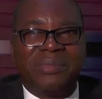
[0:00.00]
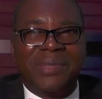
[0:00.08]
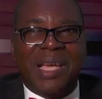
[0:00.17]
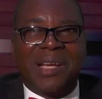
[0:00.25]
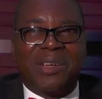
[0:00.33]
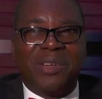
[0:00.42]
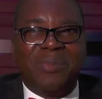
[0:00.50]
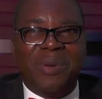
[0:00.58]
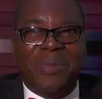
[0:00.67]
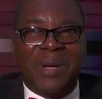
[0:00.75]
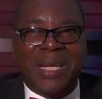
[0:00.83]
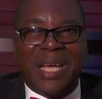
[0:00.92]
I can
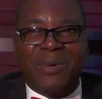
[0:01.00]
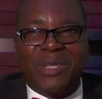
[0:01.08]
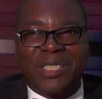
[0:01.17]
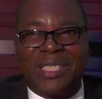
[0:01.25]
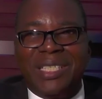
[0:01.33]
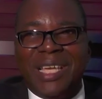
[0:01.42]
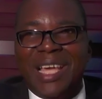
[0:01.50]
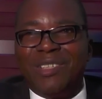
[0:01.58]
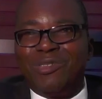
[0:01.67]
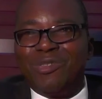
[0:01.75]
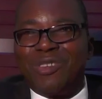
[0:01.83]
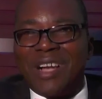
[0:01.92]
remember there was a day I
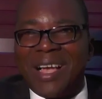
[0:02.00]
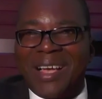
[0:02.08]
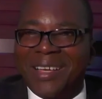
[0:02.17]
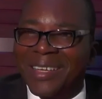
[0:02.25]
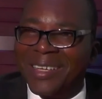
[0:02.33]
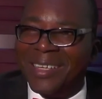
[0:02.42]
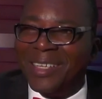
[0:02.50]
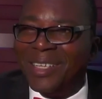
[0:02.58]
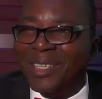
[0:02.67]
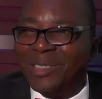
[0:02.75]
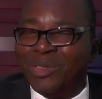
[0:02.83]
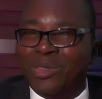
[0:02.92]
took her
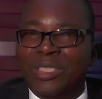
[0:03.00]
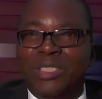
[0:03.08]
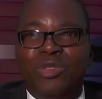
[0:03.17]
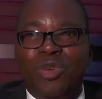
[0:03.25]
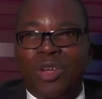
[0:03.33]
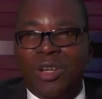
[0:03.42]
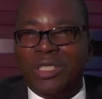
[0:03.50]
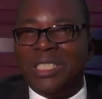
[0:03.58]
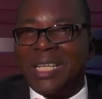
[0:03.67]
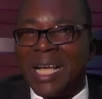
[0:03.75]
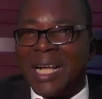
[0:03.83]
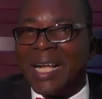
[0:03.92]
to the
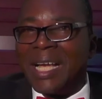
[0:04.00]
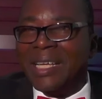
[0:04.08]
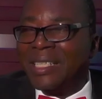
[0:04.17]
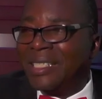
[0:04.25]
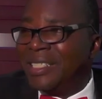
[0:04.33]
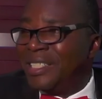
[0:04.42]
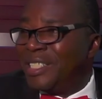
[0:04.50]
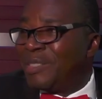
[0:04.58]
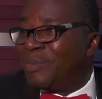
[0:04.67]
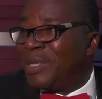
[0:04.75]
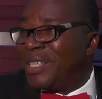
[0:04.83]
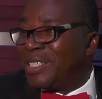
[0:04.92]
zoological garden in this
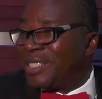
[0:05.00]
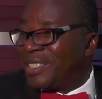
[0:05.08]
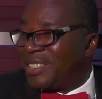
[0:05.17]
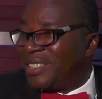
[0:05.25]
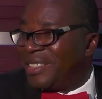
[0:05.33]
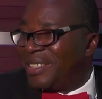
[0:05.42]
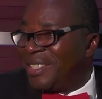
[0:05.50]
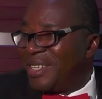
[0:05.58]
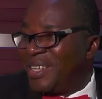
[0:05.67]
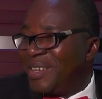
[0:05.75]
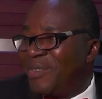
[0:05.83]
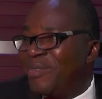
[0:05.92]
Benin city.
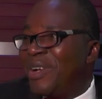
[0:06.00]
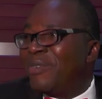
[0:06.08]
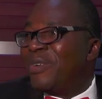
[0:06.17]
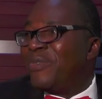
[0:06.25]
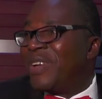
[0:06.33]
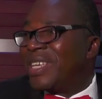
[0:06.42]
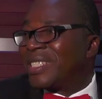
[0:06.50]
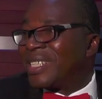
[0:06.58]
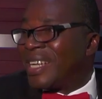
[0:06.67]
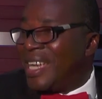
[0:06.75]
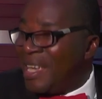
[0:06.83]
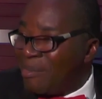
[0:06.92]
When we first
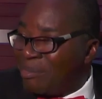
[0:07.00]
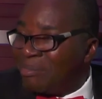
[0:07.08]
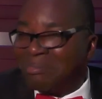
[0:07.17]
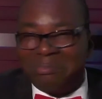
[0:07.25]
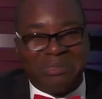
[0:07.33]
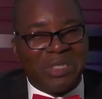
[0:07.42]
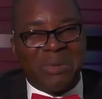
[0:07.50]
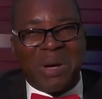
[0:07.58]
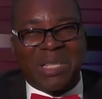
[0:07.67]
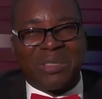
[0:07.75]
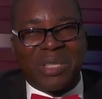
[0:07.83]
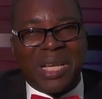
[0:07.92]
came, we were
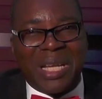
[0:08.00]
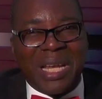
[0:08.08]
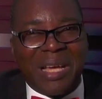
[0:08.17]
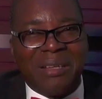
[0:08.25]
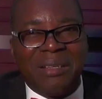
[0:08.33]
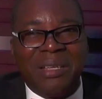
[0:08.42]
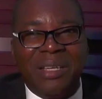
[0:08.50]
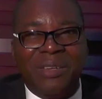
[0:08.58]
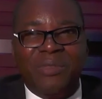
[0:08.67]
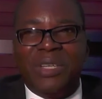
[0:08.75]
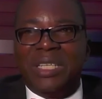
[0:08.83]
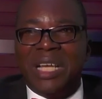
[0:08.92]
together
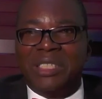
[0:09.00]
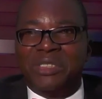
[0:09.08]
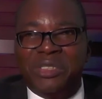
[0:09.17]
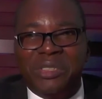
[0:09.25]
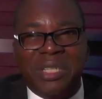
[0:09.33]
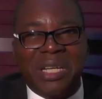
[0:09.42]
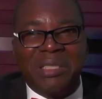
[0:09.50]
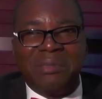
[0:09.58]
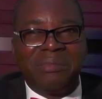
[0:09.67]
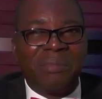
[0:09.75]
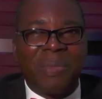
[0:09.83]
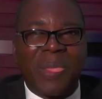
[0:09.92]
with our children,
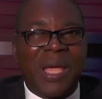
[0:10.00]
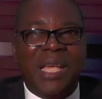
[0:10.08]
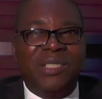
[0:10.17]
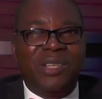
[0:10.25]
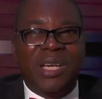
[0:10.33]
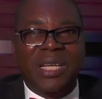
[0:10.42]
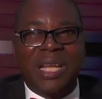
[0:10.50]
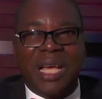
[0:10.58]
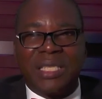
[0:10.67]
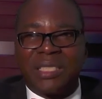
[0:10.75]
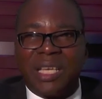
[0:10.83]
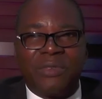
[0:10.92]
enjoying
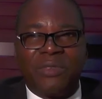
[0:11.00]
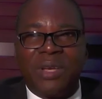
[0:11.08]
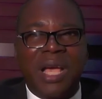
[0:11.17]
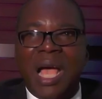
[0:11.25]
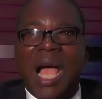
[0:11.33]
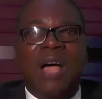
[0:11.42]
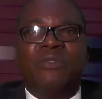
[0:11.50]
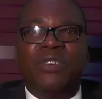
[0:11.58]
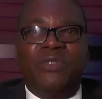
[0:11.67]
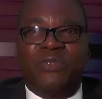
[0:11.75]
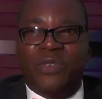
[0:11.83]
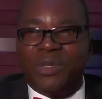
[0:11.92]
ourselves, having
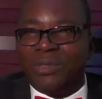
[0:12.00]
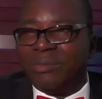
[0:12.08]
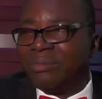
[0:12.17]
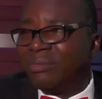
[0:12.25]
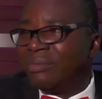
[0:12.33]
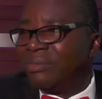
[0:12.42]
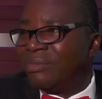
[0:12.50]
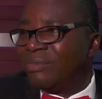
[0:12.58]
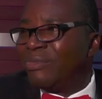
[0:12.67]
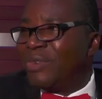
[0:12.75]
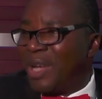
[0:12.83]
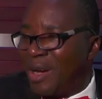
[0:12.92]
fun.
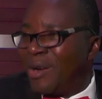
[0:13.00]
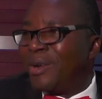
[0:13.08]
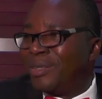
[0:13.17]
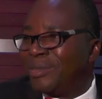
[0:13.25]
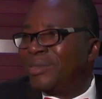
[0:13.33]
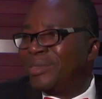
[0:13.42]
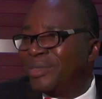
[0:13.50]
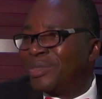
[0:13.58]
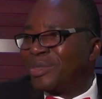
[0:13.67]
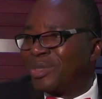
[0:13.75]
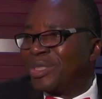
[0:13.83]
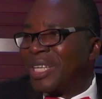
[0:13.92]
We are all
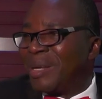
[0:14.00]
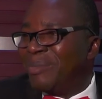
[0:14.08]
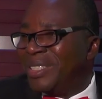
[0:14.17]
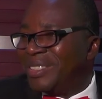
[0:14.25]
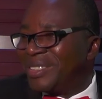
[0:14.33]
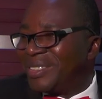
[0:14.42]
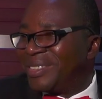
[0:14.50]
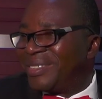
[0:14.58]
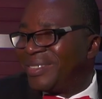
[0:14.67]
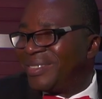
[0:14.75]
social beings.